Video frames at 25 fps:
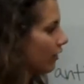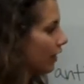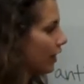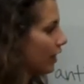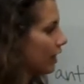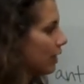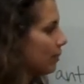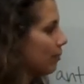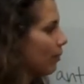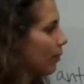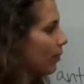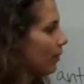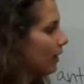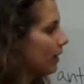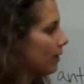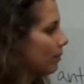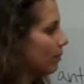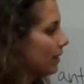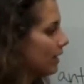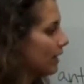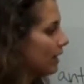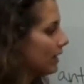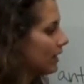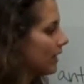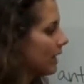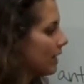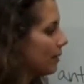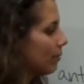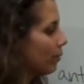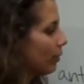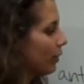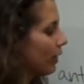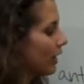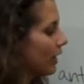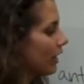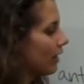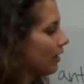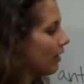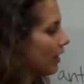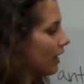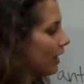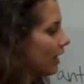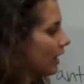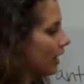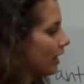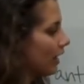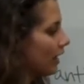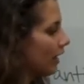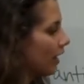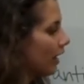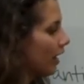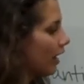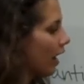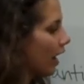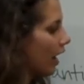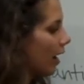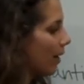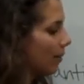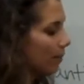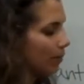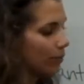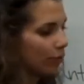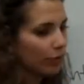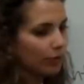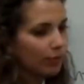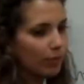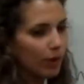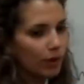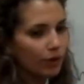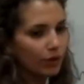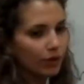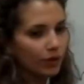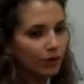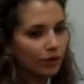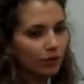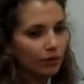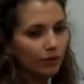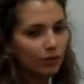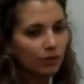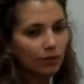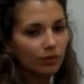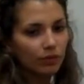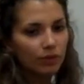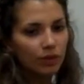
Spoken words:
very important because they bring the promoter,